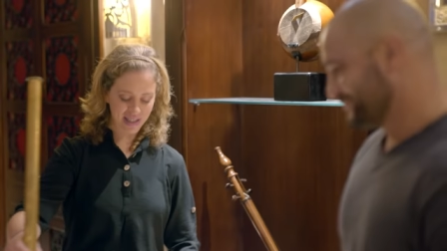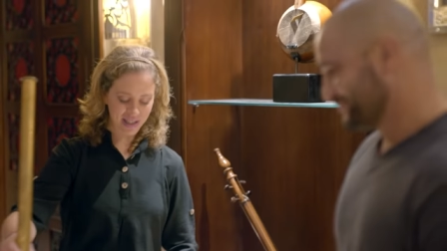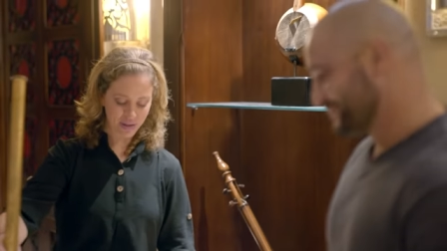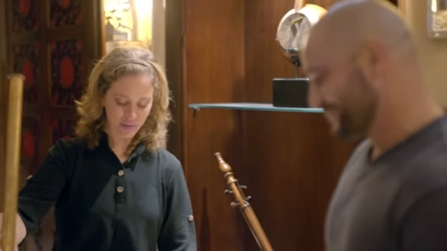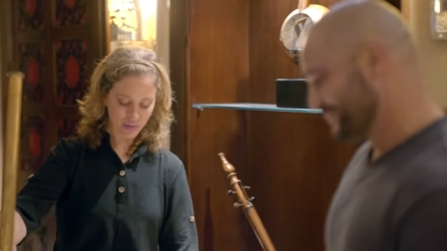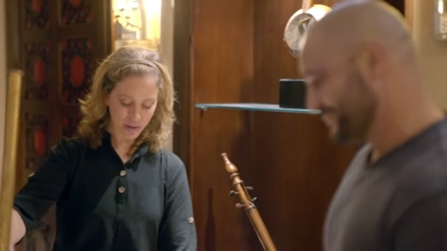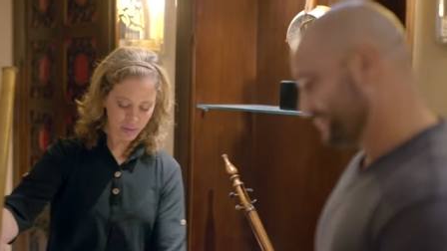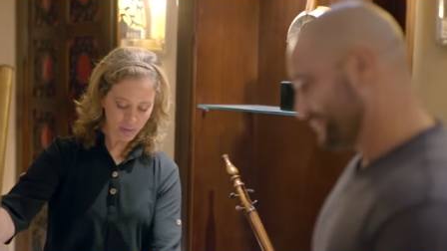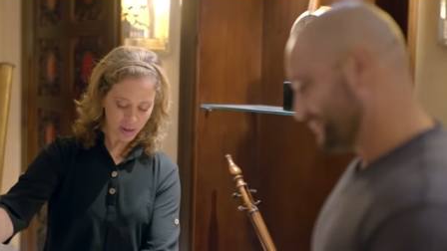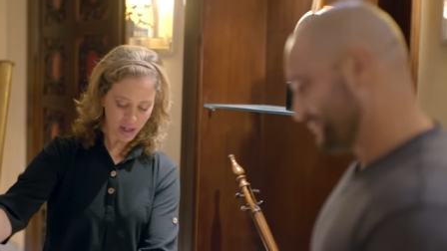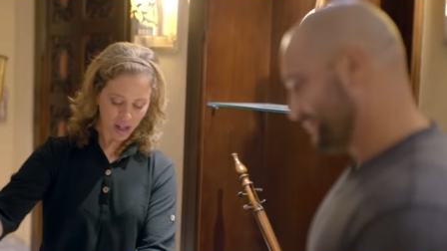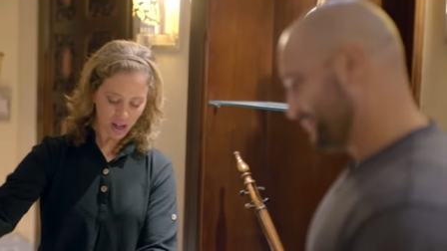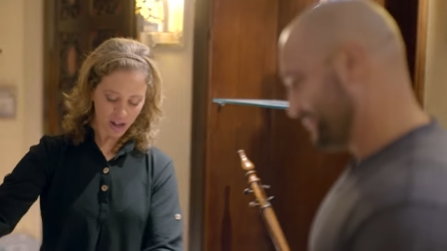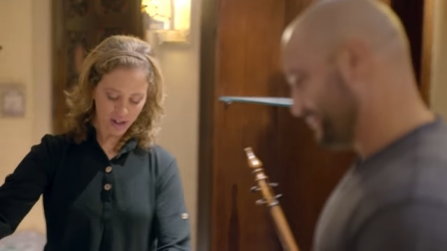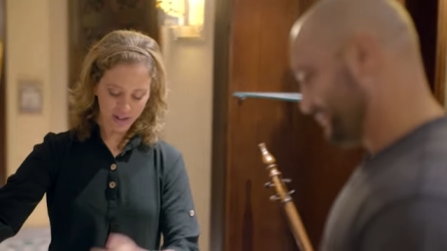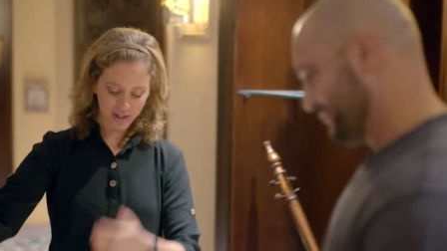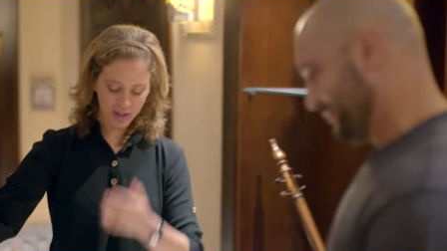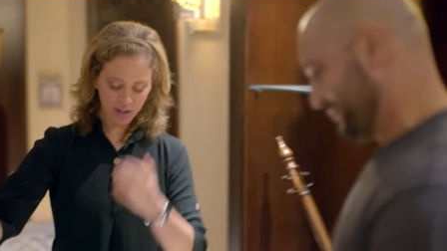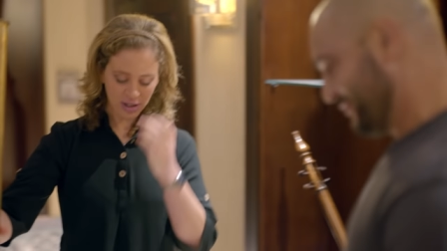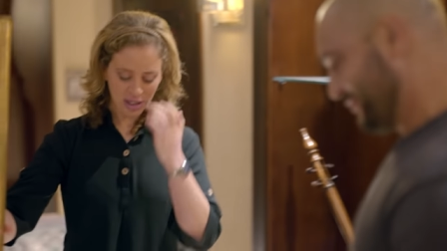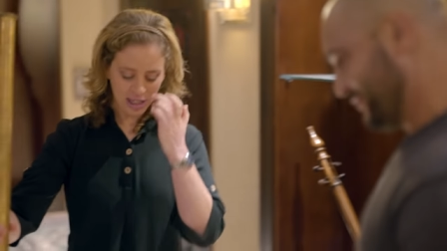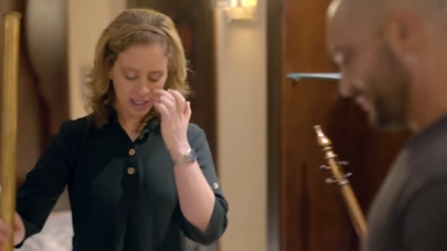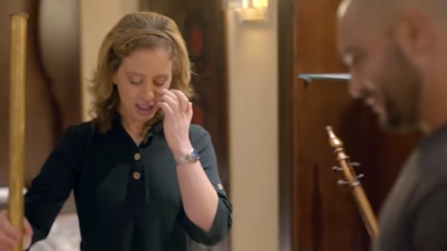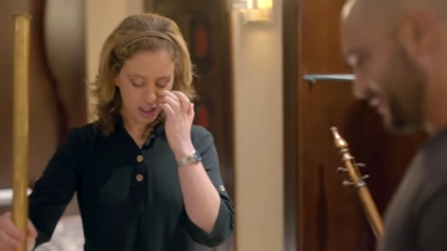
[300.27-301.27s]
so this really
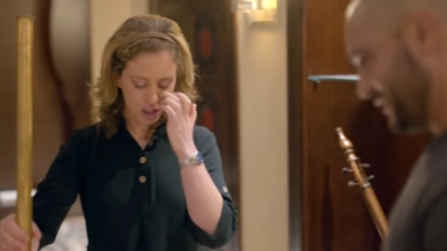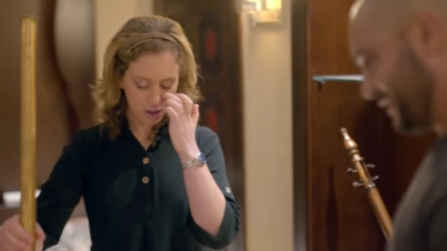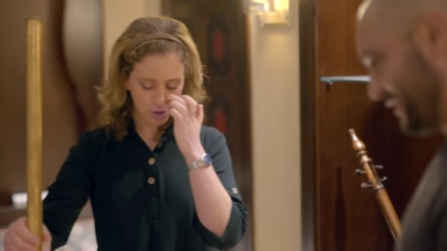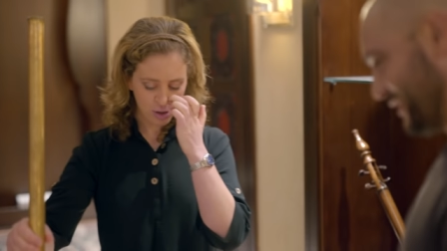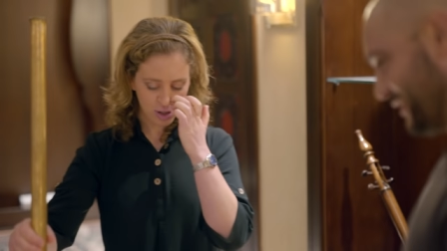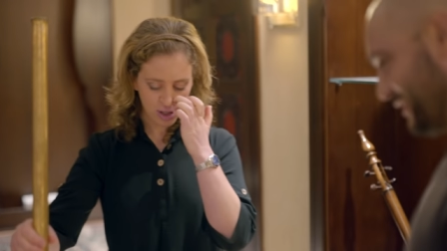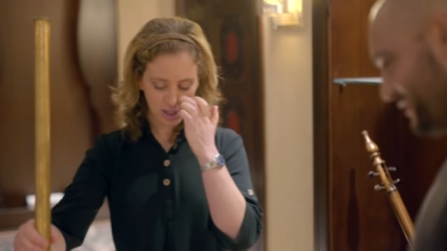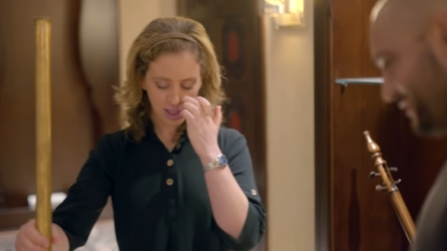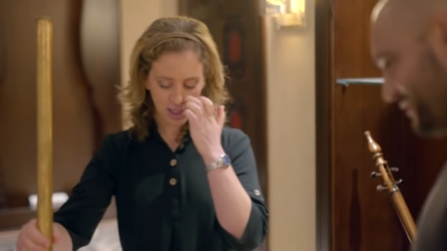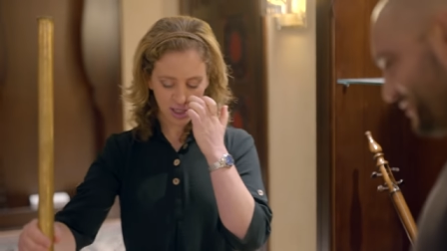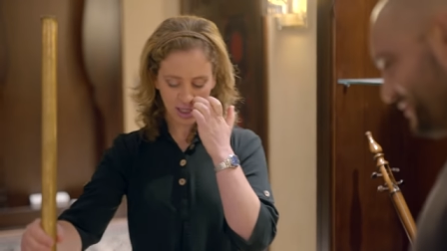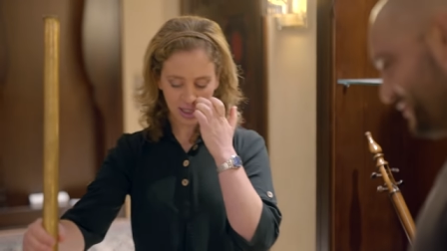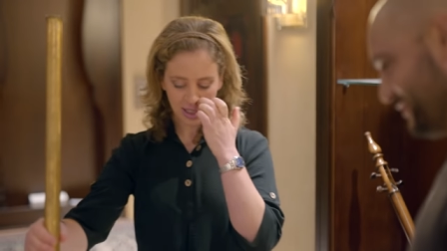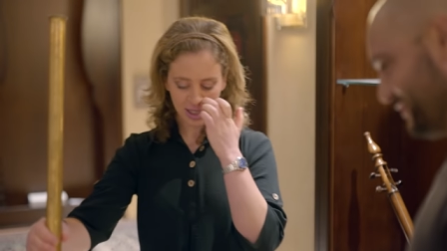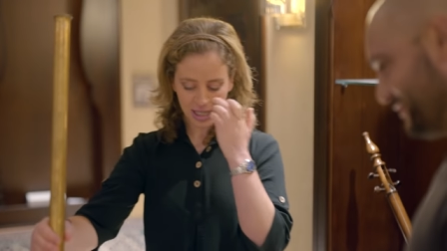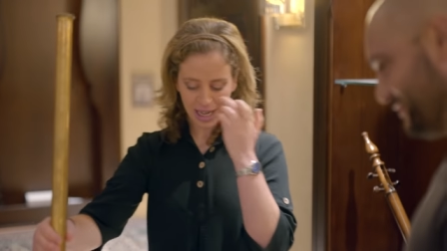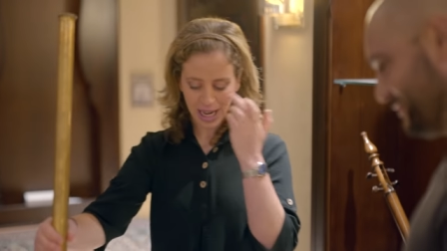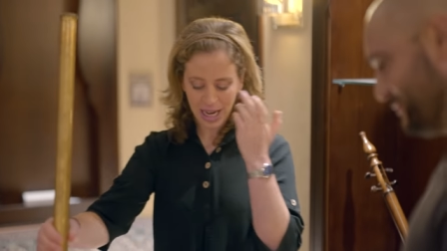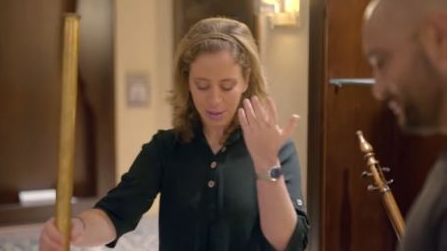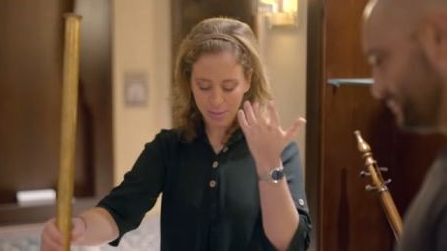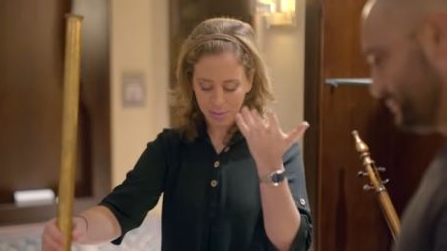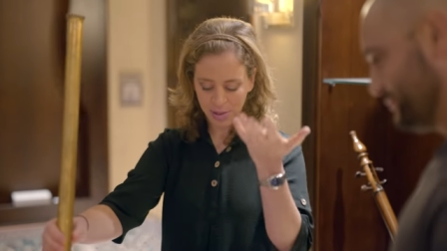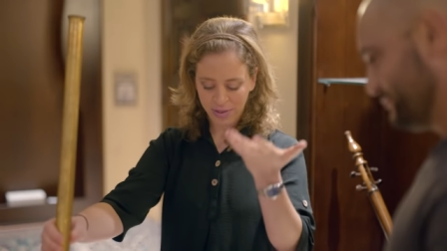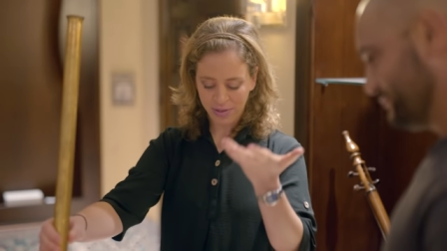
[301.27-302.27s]
also like used in, in
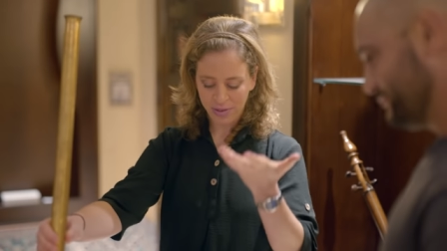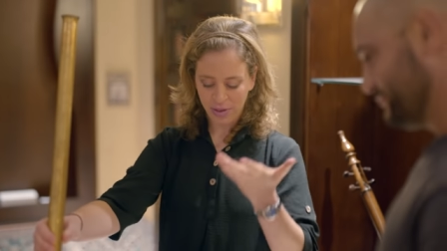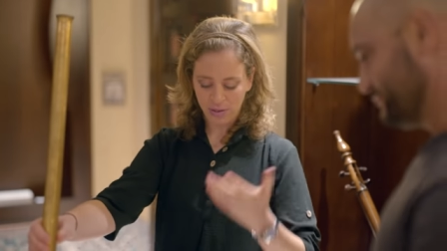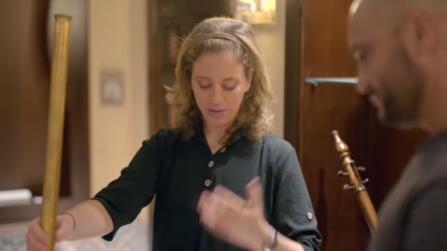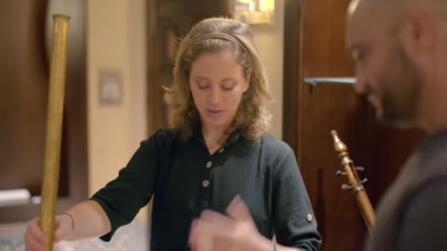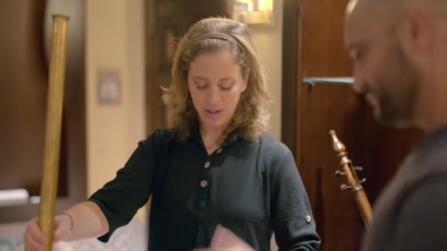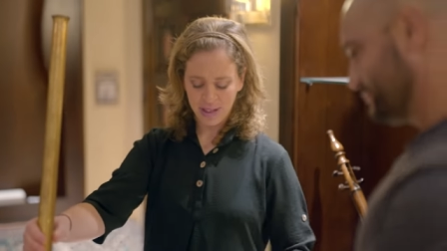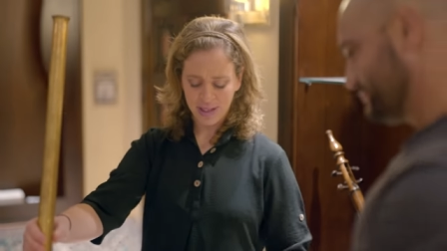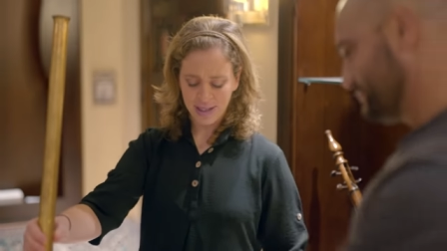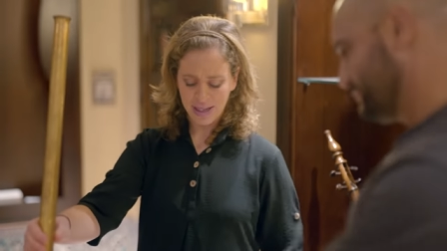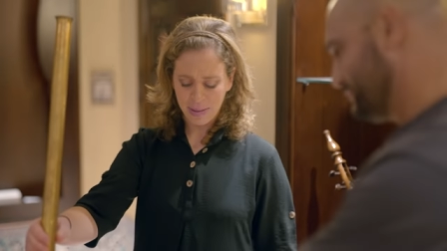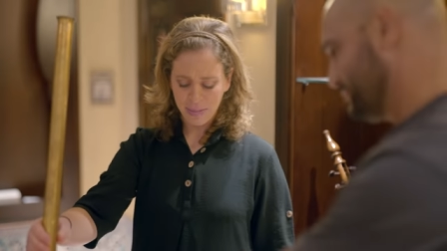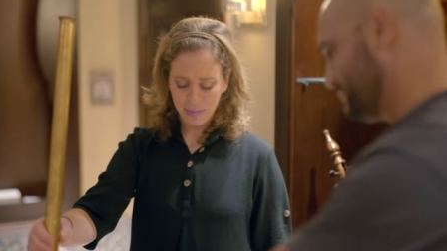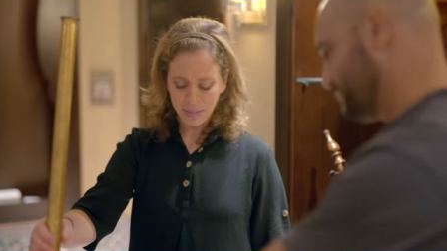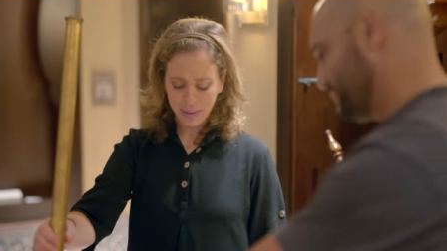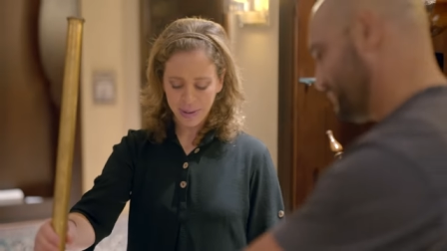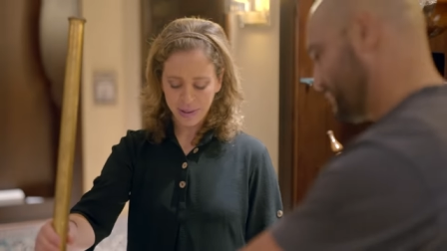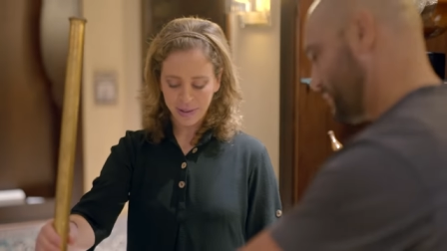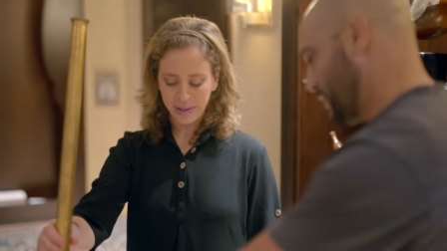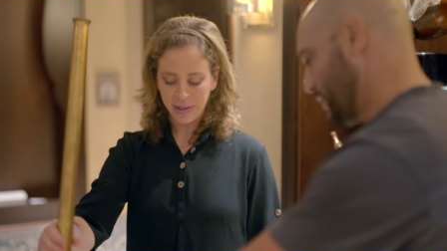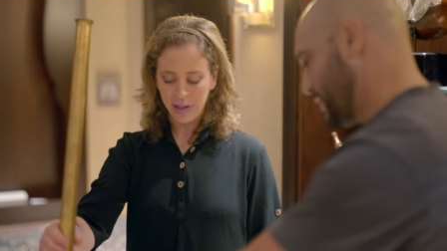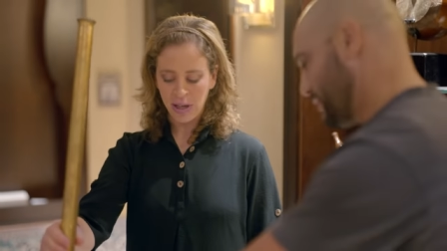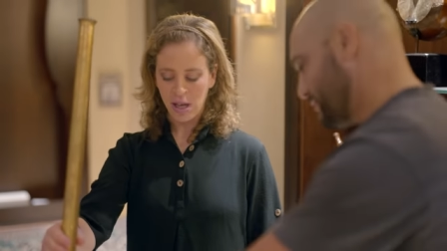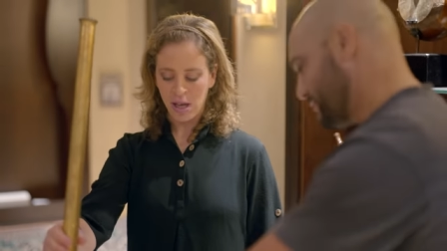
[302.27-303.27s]
times of, of the temple.